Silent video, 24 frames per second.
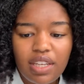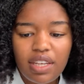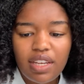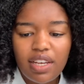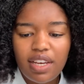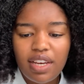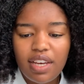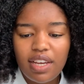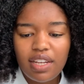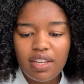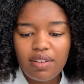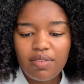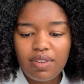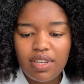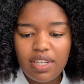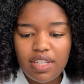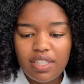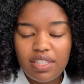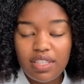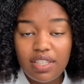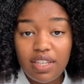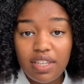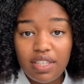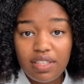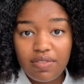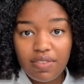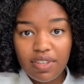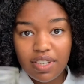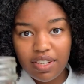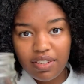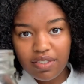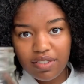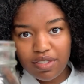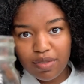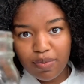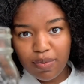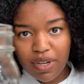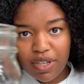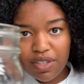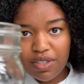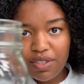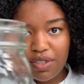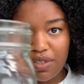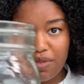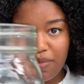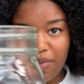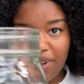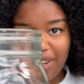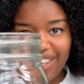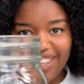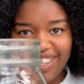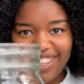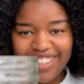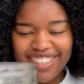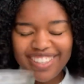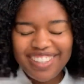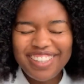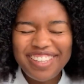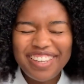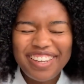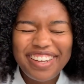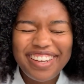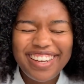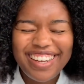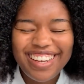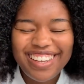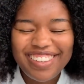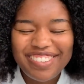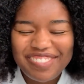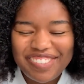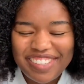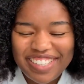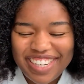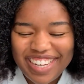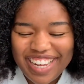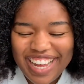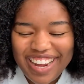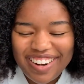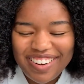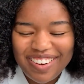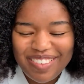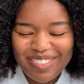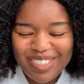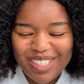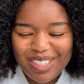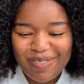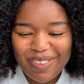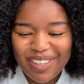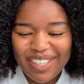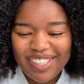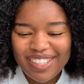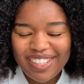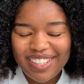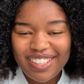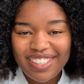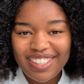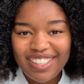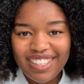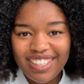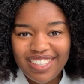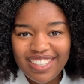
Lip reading: Anyways, today's video is sponsored by, I'm kidding, I don't have a sponsor.